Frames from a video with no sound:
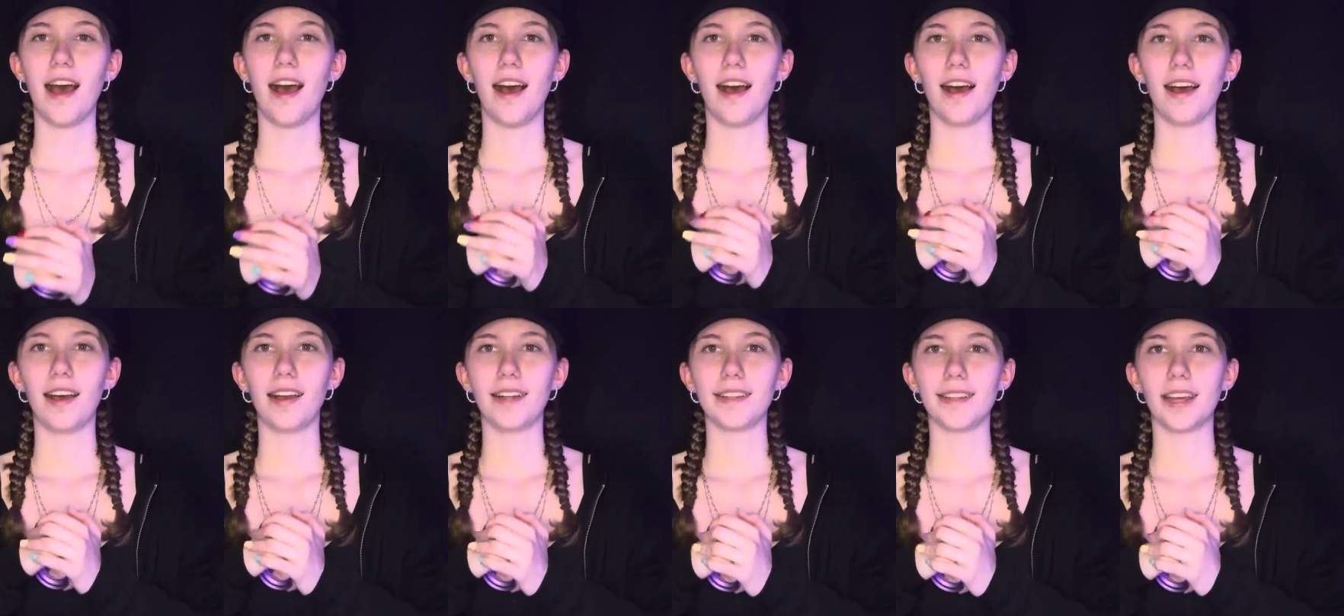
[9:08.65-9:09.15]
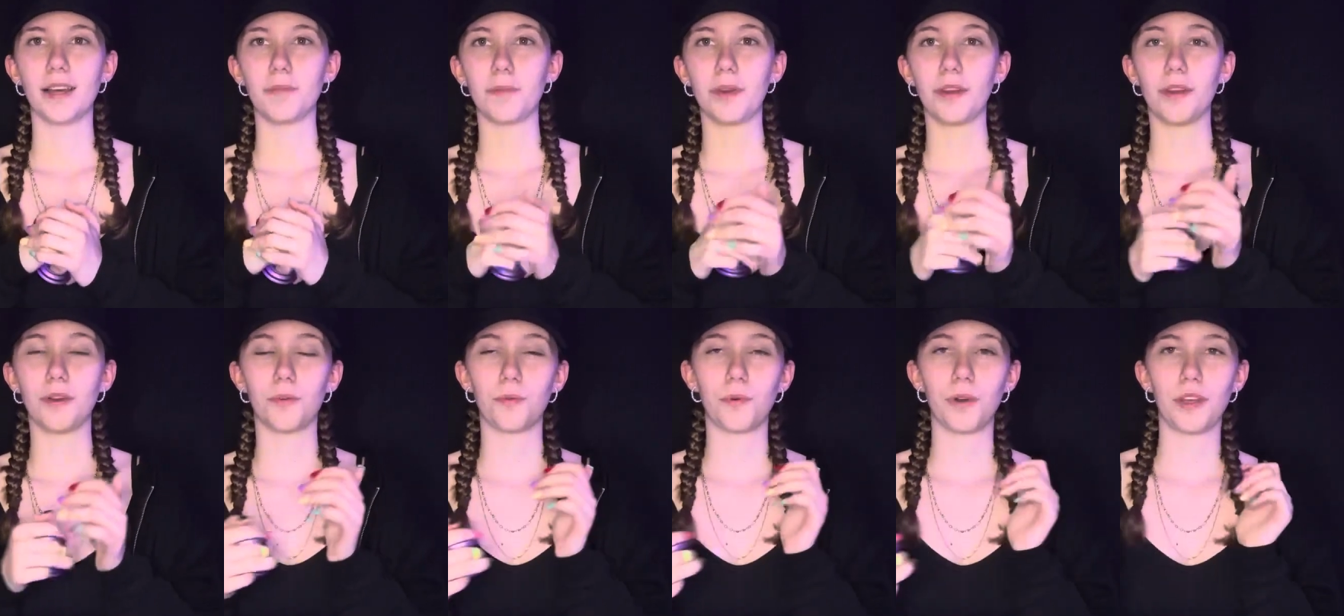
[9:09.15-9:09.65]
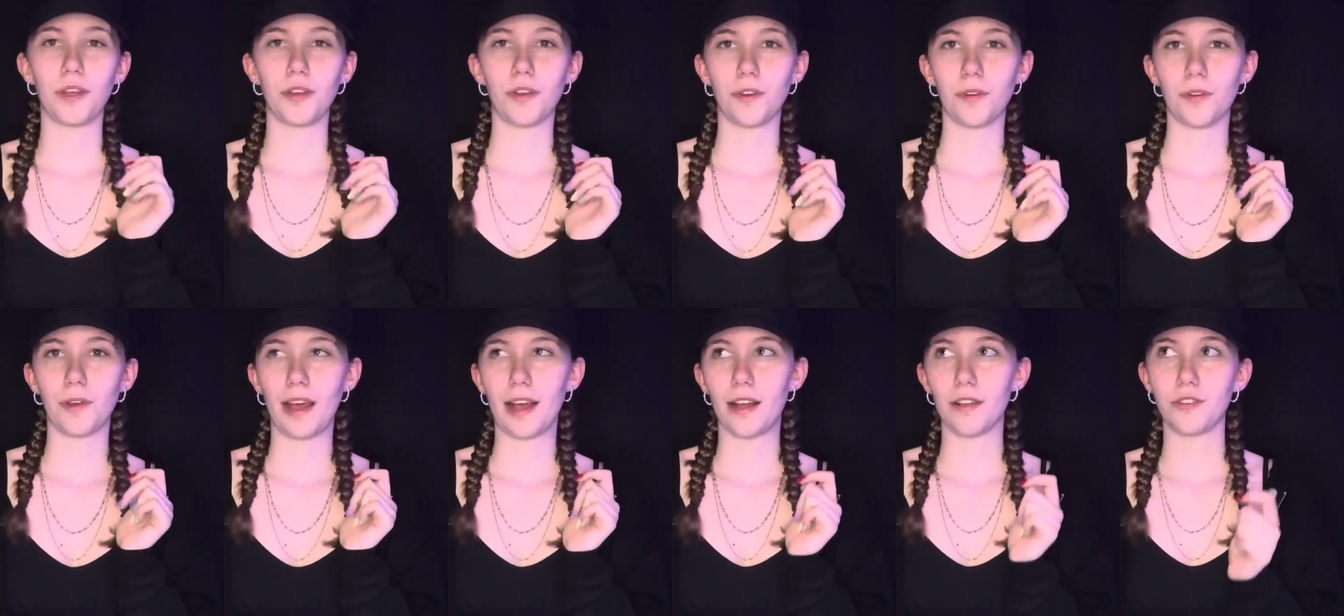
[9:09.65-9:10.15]
Uh, tell me what
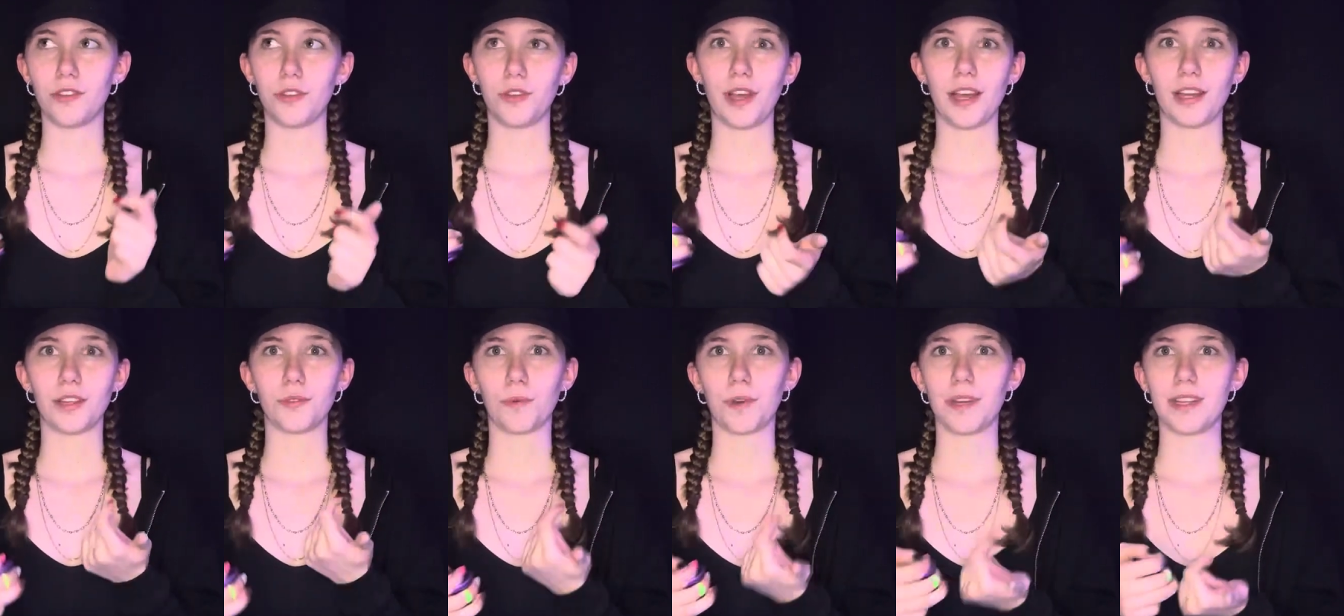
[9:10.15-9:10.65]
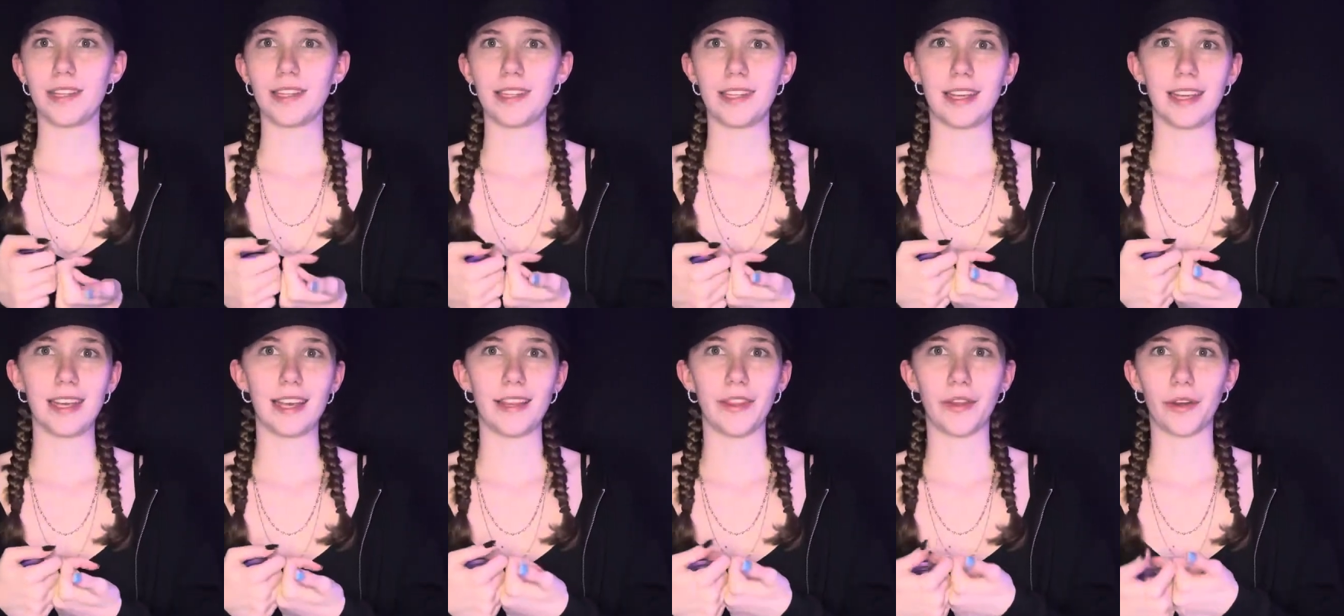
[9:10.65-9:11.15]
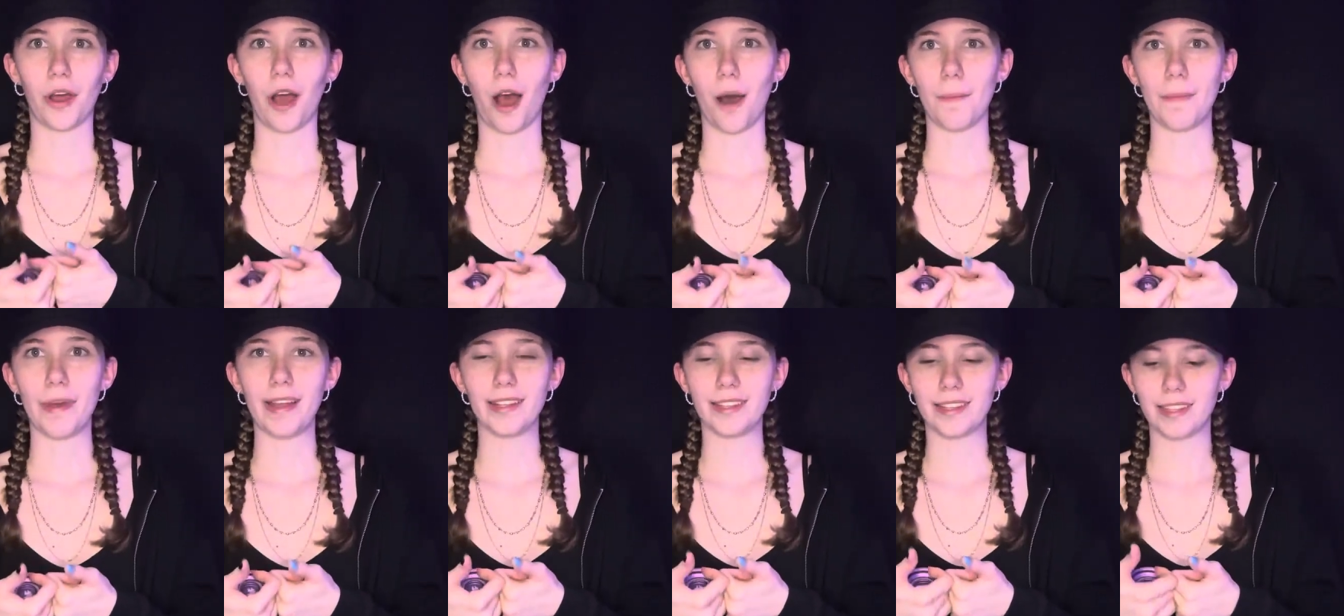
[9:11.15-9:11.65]
else you guys want to see in the
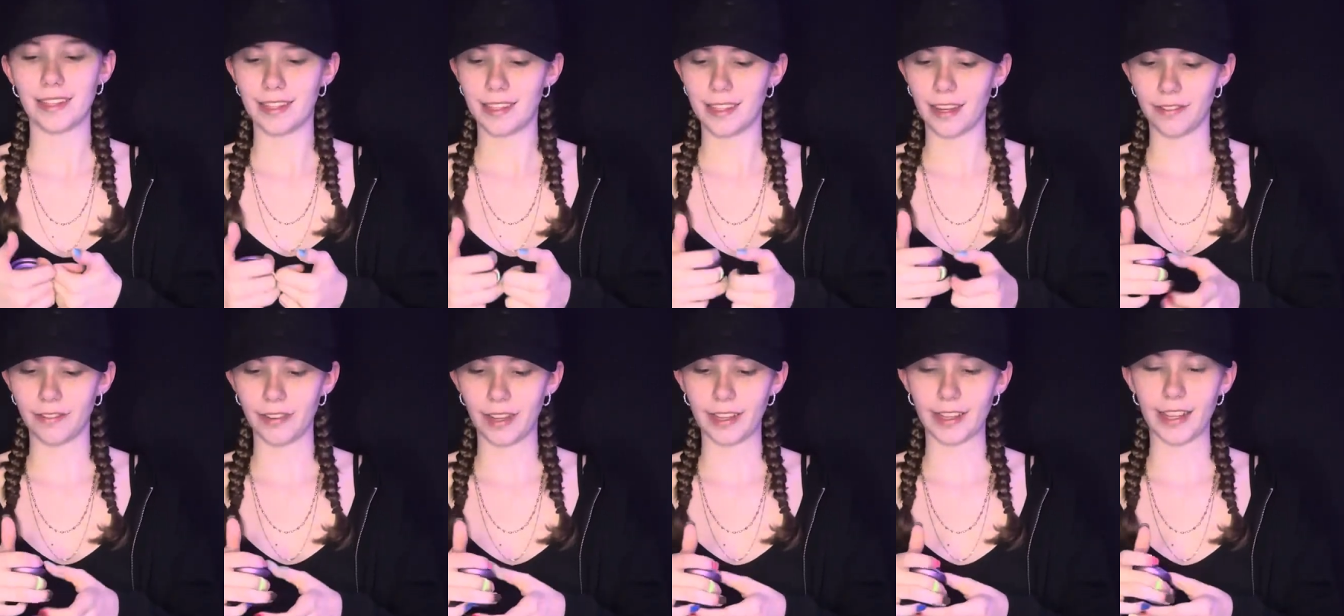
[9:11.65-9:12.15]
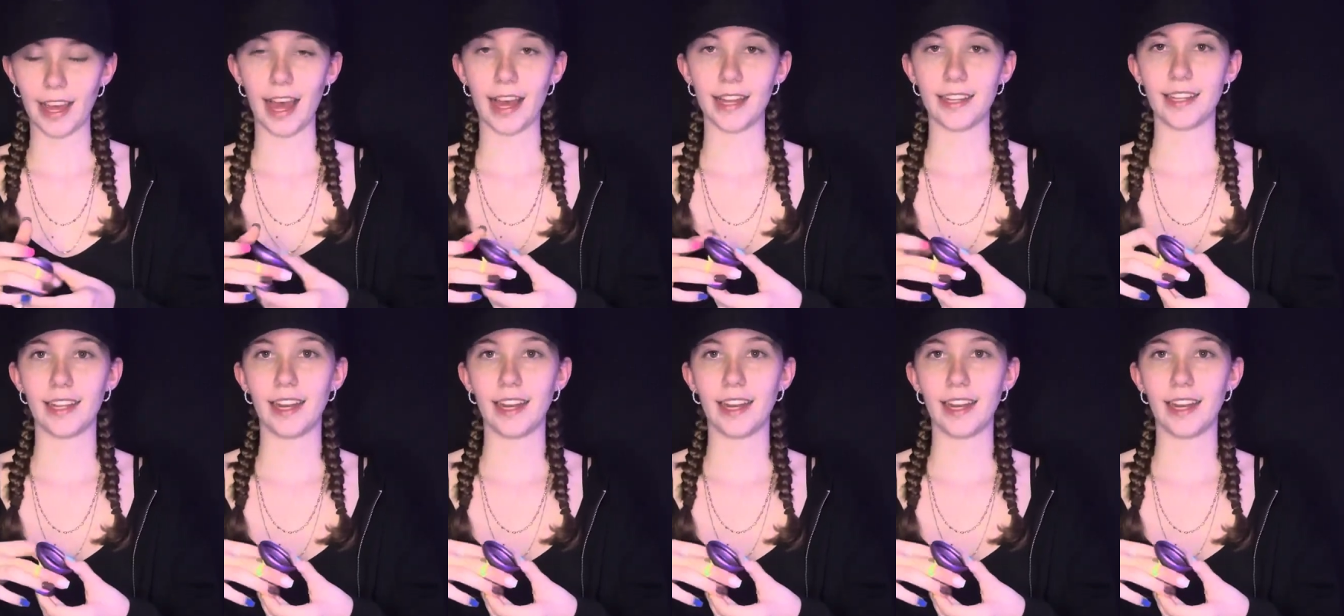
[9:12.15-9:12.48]
comments and stuff like that.